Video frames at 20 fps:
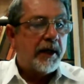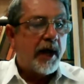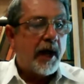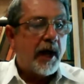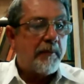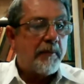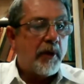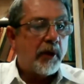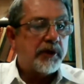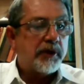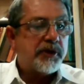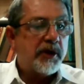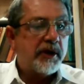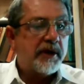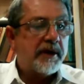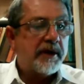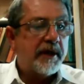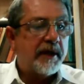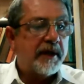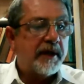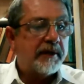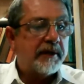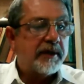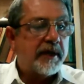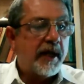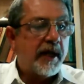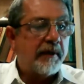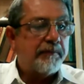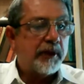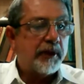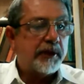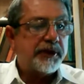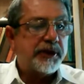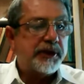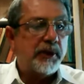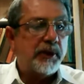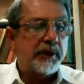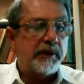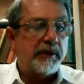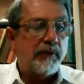motion
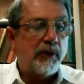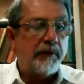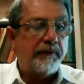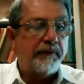pursuant to